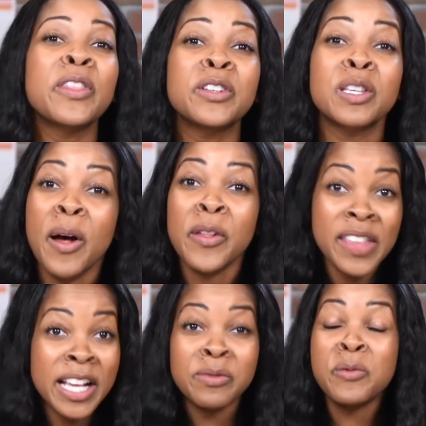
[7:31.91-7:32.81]
others
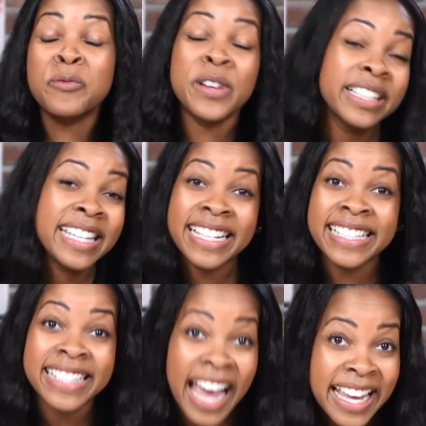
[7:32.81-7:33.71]
about things we're really
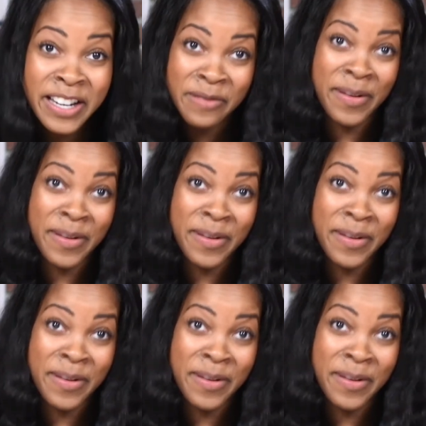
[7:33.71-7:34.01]
excited